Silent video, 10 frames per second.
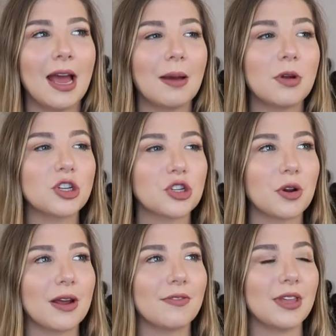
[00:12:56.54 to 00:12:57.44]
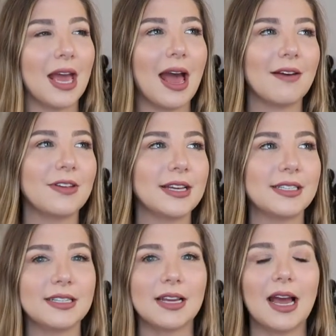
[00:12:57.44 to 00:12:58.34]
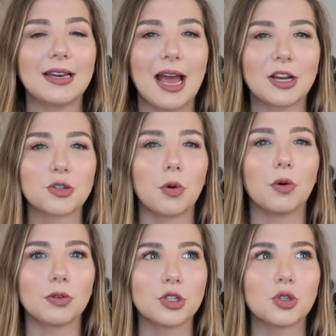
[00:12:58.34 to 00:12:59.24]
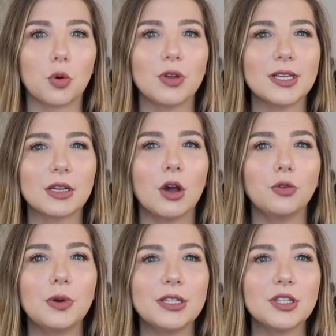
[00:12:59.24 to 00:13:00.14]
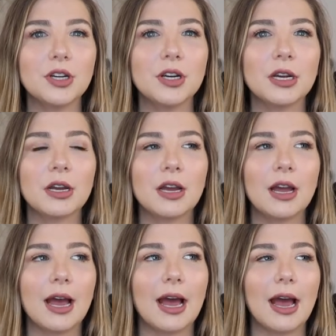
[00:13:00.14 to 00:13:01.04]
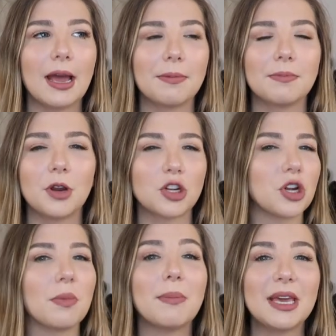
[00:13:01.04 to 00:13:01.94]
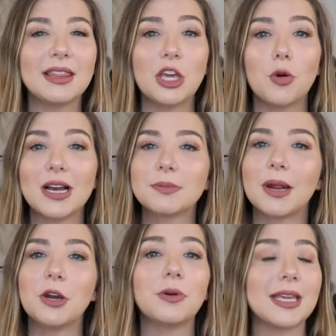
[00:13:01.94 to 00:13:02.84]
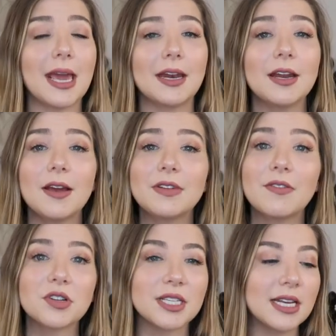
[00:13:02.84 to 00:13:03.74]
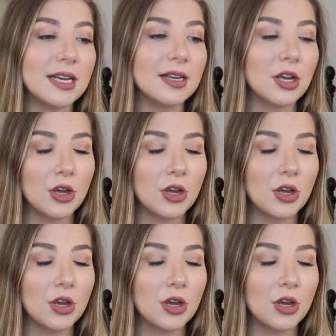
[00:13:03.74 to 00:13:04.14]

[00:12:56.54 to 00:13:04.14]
I'm not sure if they have it, an actual store that's called Windsor. I'm not sure, maybe in the US, but I know in Canada I've never seen it.